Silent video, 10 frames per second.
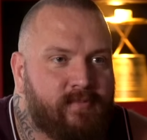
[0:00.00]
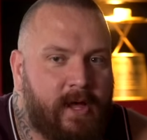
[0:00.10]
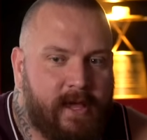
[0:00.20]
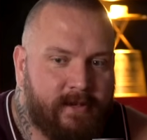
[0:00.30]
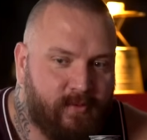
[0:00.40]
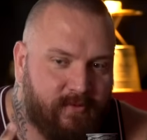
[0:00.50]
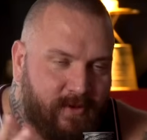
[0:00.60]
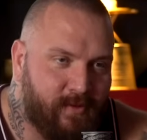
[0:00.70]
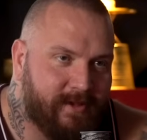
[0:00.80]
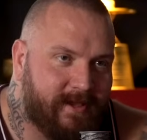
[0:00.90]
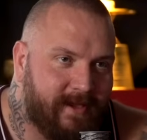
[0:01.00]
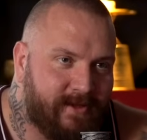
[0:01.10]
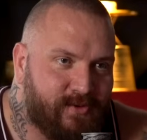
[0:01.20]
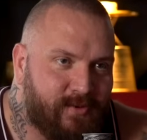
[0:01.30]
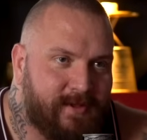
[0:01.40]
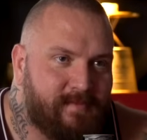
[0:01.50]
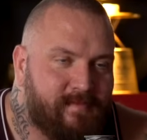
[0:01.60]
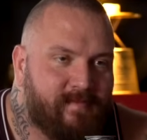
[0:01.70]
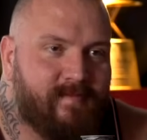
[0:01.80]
that ended with you on the cage with him?